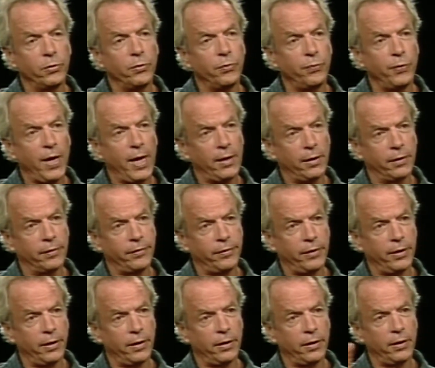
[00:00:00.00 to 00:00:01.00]
There was a
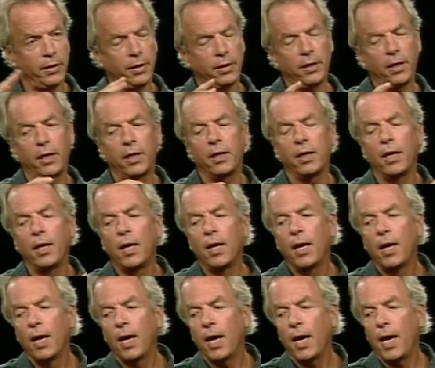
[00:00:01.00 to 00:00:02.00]
frankness there. Yeah.
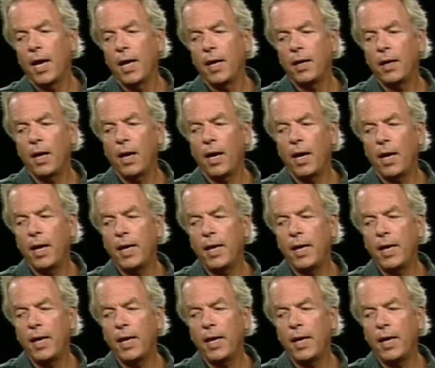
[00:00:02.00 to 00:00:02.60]
And